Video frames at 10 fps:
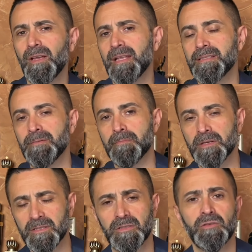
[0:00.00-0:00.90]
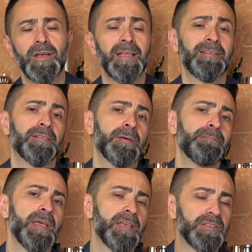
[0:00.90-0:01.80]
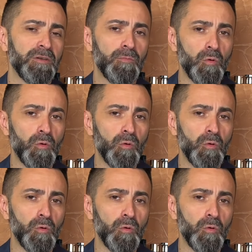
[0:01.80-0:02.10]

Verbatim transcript: You got some musks, you got uh, some